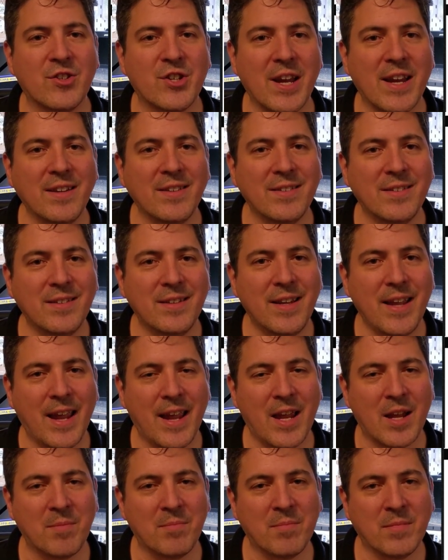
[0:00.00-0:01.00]

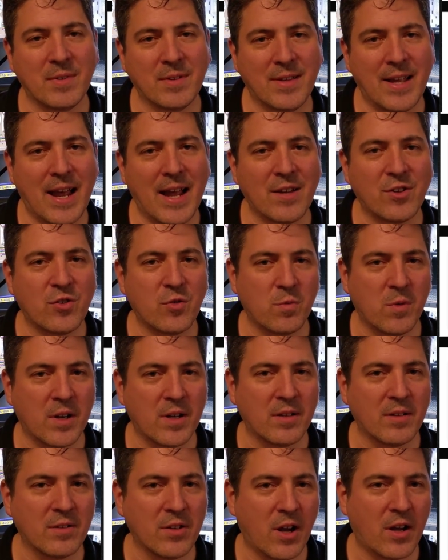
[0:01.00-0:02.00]

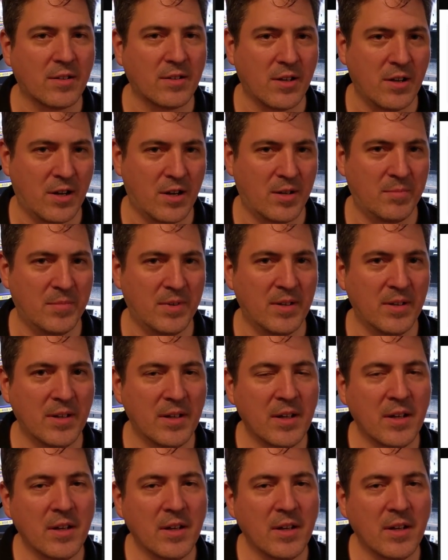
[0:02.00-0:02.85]
jcm-1.com,